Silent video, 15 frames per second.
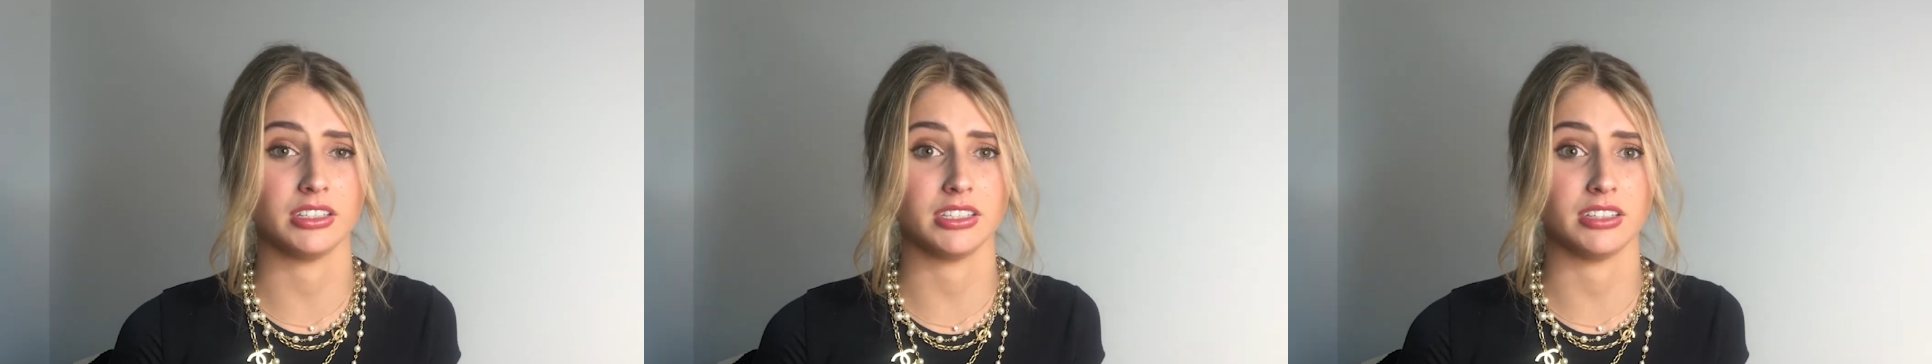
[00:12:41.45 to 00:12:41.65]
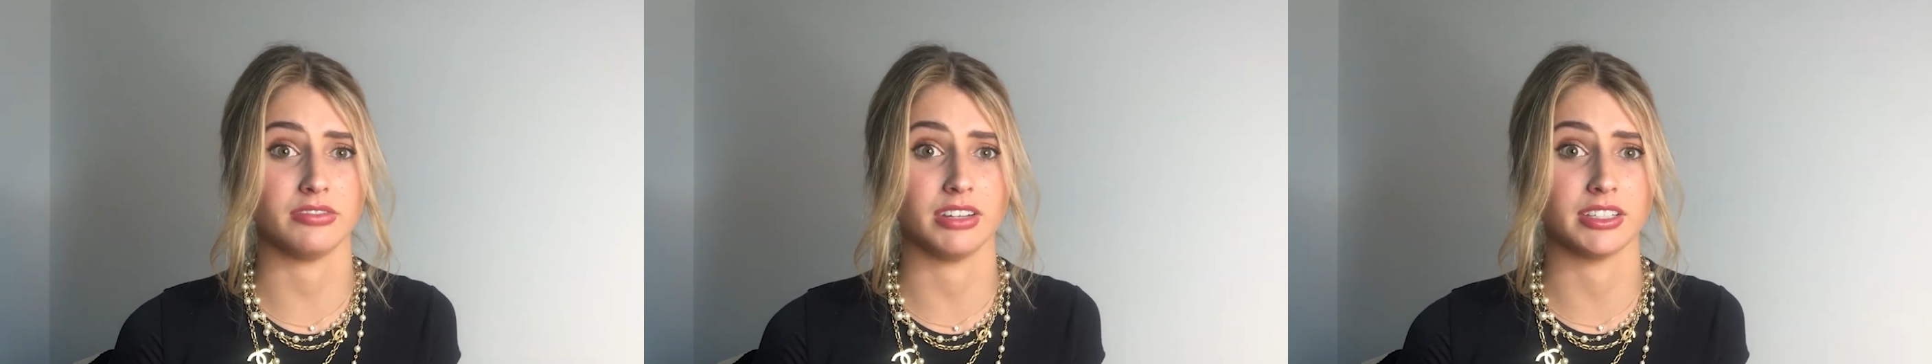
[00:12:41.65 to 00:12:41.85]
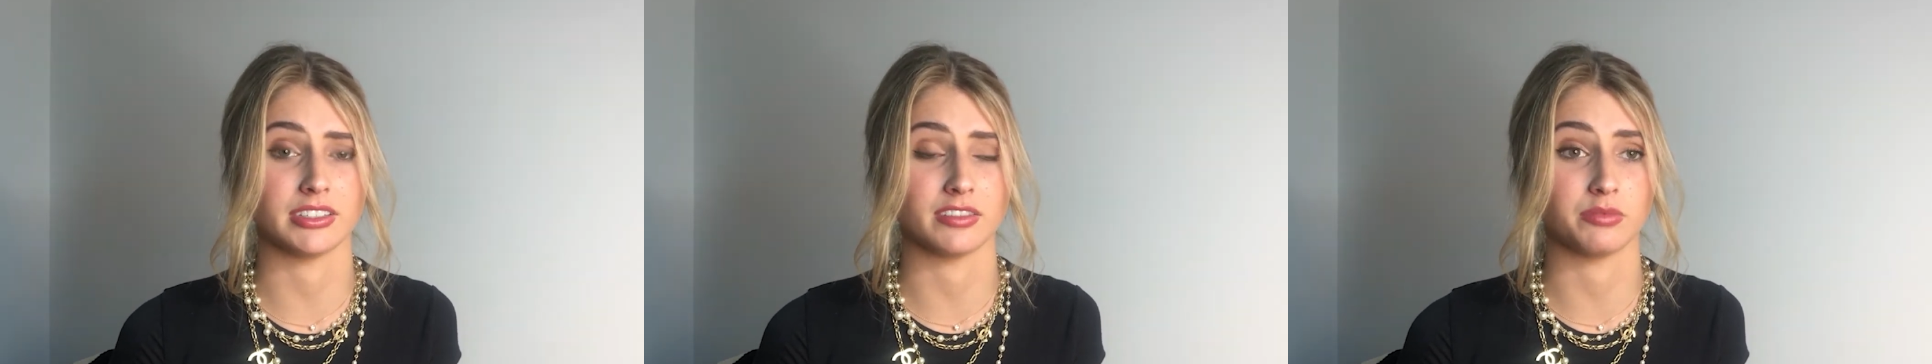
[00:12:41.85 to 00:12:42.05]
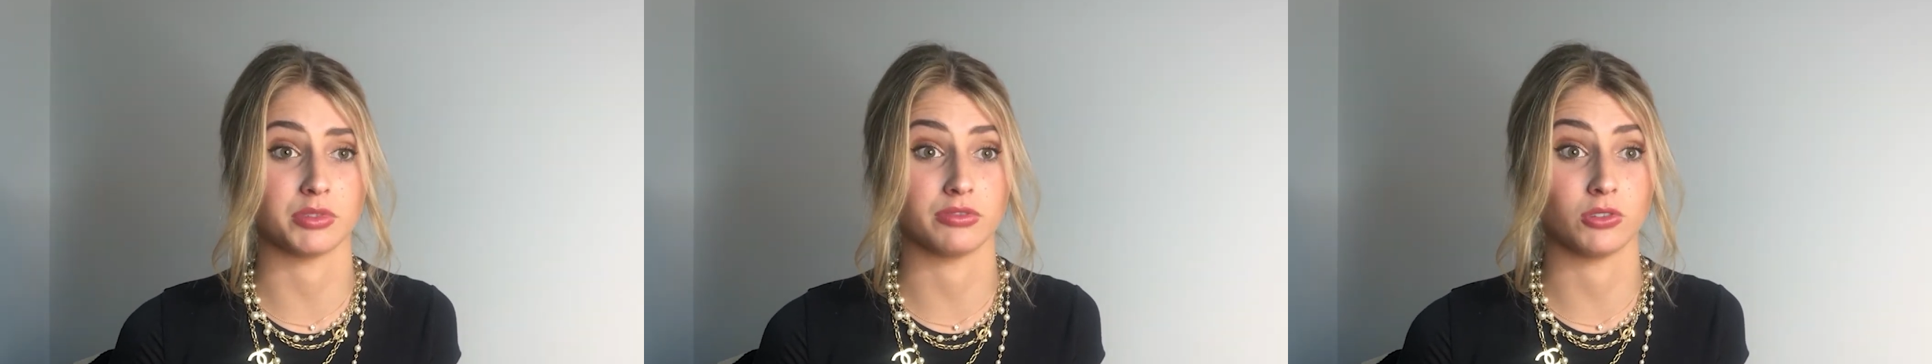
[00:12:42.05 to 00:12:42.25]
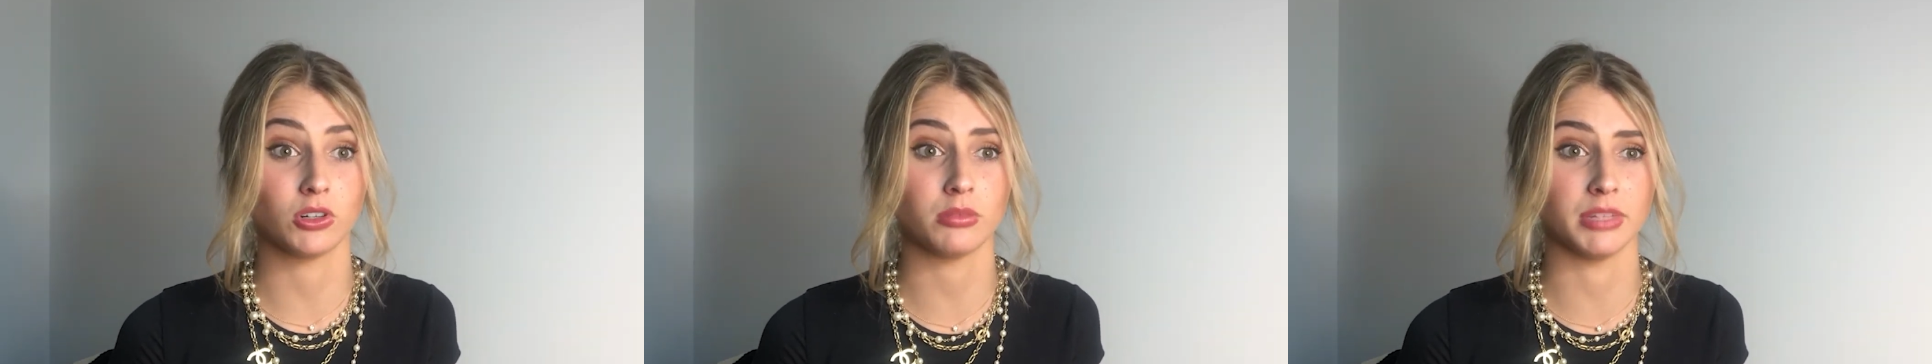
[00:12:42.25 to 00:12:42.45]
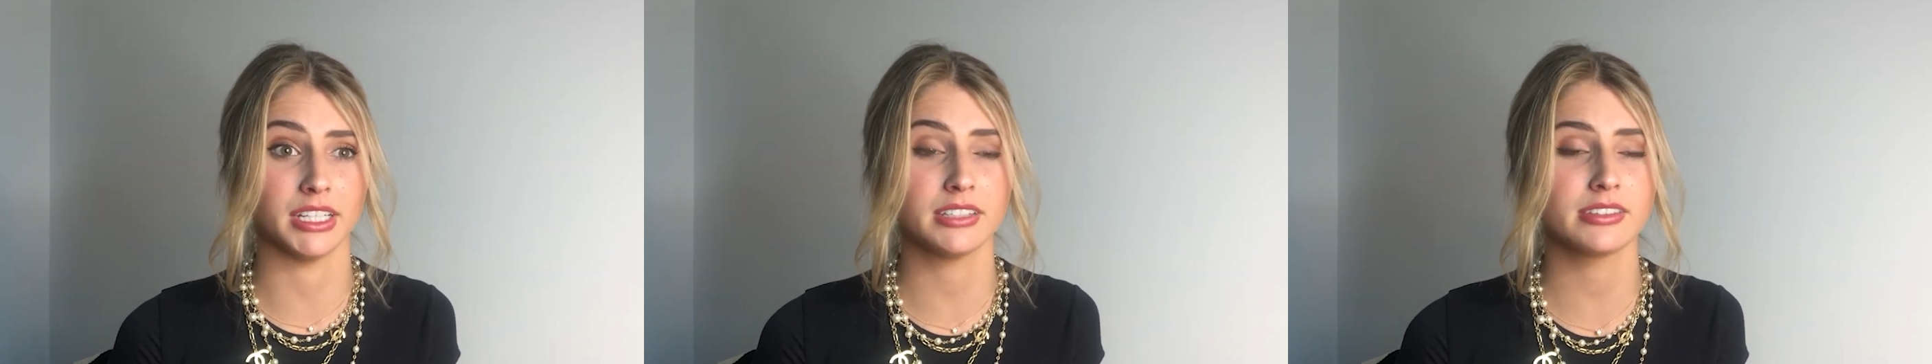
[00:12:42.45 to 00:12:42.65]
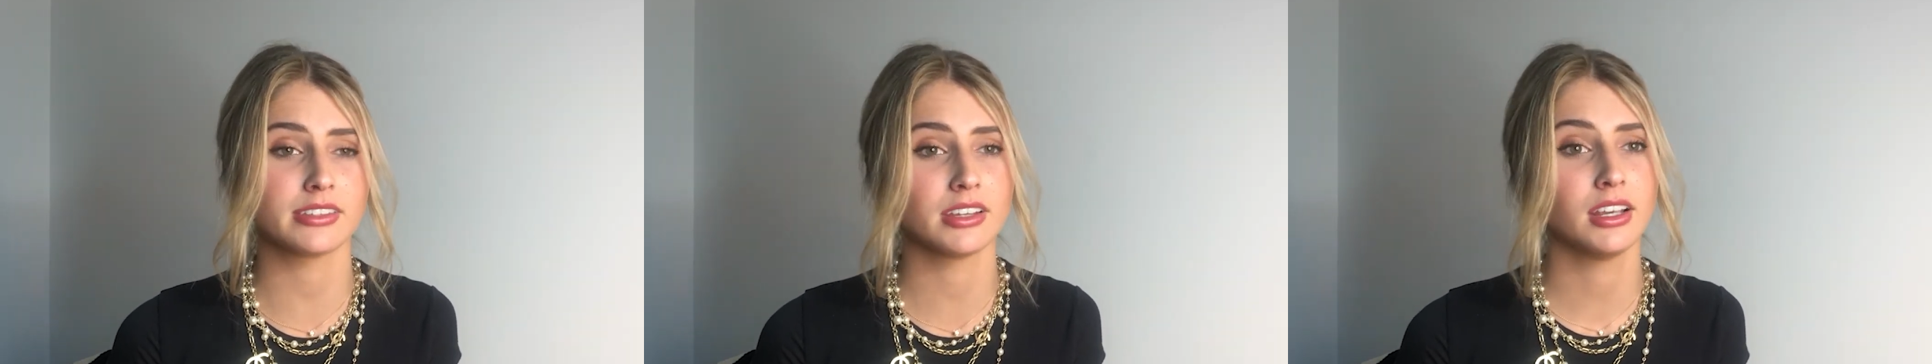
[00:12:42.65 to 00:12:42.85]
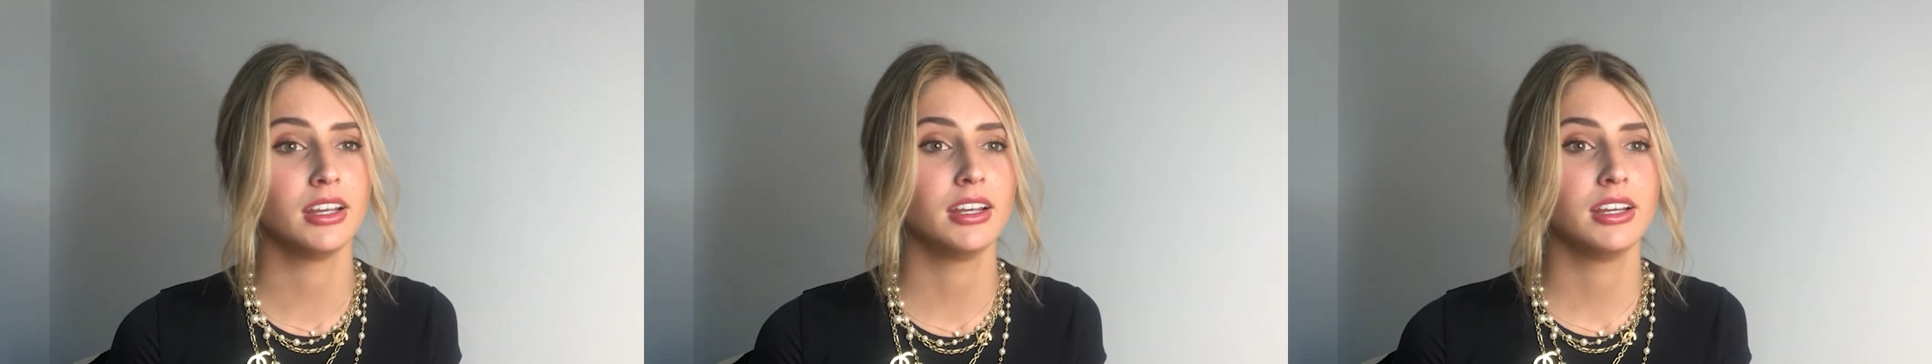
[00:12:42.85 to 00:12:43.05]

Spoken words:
defensive performance.